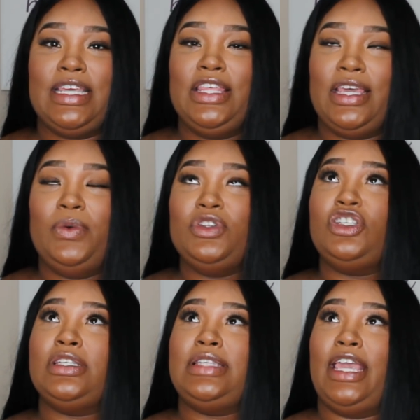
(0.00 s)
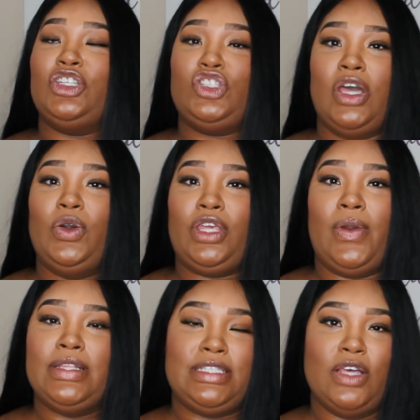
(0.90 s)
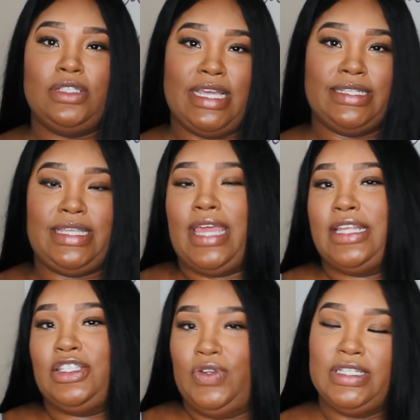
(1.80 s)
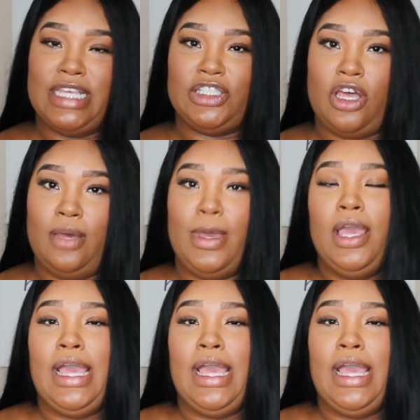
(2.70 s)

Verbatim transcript: it was just like so cute and so sexy, and as soon as I saw them,